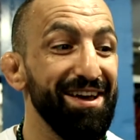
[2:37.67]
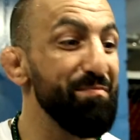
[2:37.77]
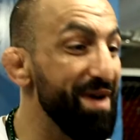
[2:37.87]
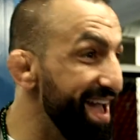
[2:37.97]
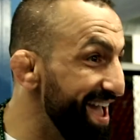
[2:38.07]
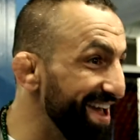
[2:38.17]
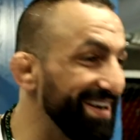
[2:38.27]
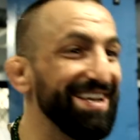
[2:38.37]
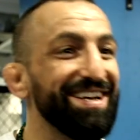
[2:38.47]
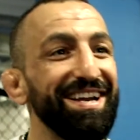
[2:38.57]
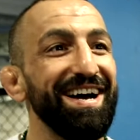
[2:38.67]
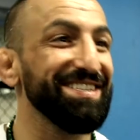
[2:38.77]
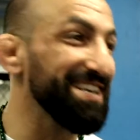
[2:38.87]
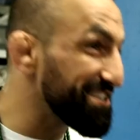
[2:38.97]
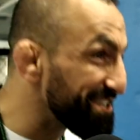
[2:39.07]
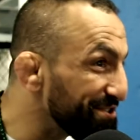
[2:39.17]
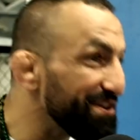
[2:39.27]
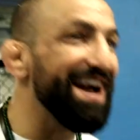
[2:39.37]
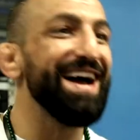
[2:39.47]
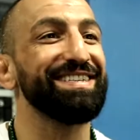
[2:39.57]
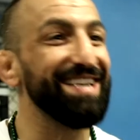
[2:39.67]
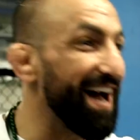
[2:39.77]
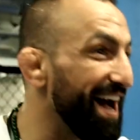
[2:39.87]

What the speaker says: Hey, Nicholas, I kicked your ass.